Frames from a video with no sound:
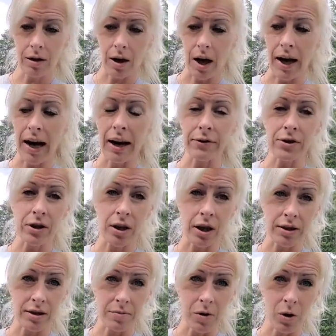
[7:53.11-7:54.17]
I have to cut
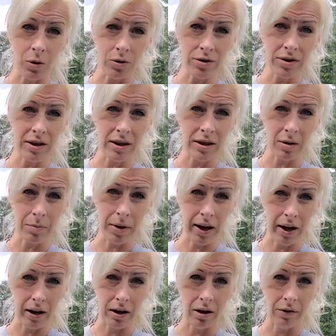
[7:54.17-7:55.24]
some holes in the
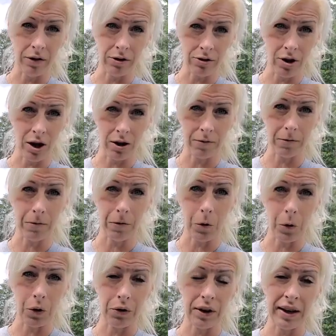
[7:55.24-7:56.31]
bed of the truck
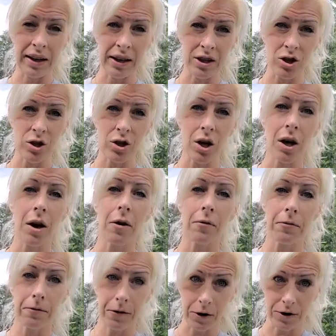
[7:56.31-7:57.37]
for the hitch
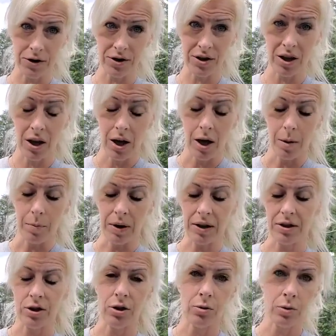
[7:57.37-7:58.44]
first, because
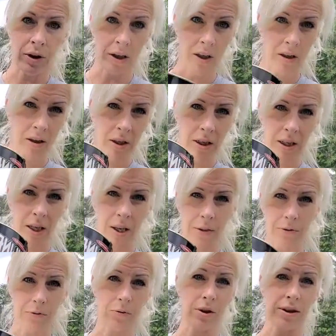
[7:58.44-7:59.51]
you don't want to cut
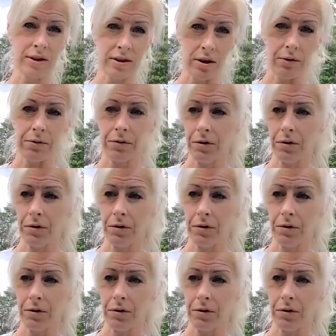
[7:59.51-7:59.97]
through this stuff